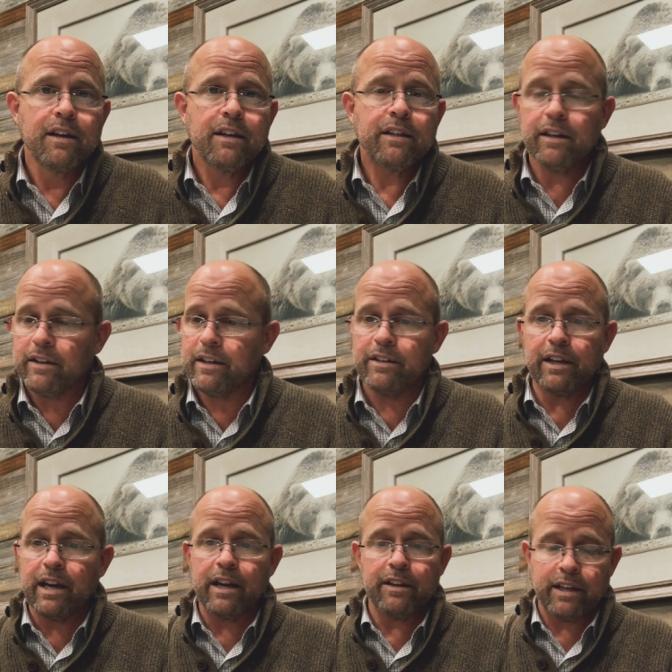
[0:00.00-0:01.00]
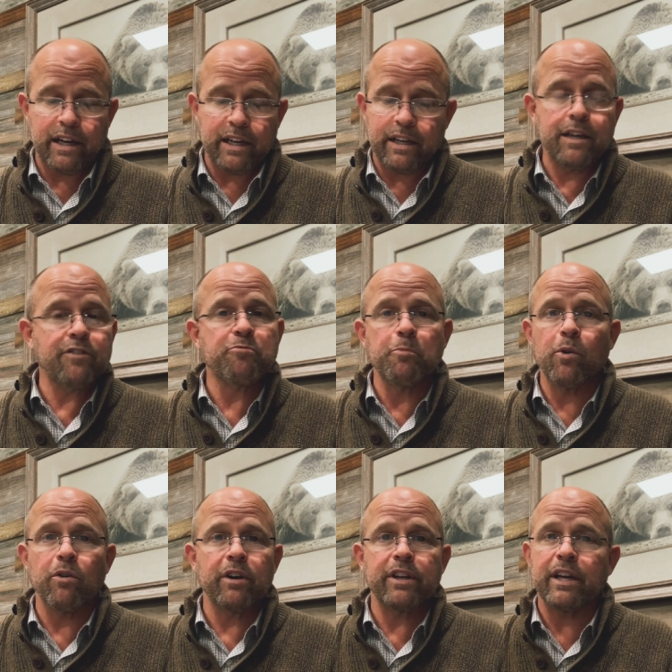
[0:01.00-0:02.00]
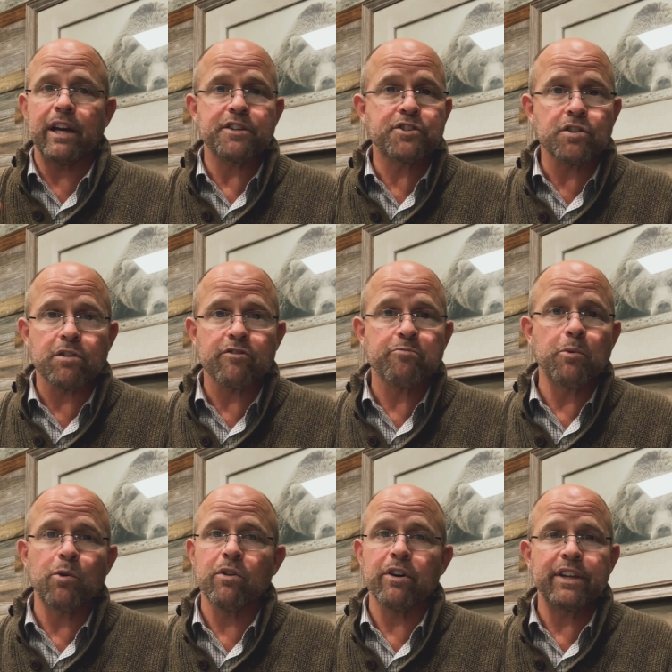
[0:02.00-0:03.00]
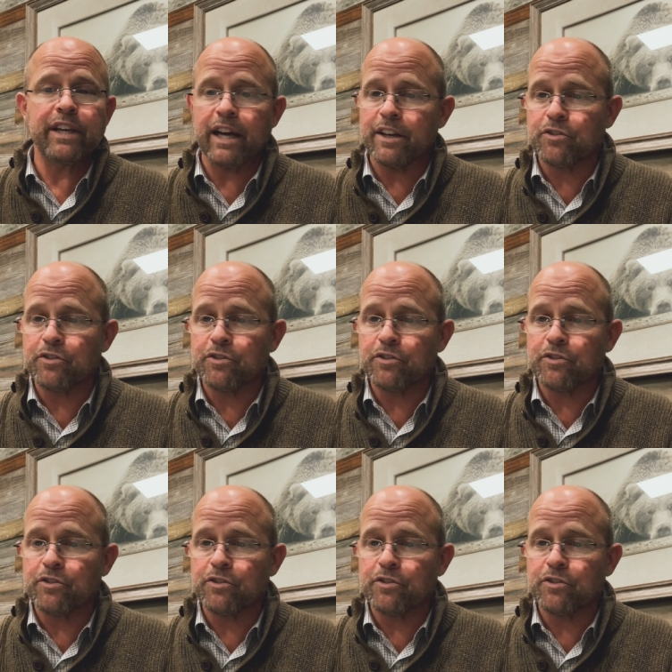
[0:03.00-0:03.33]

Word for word: You know, you got to you got to give more, you got to serve more, you got to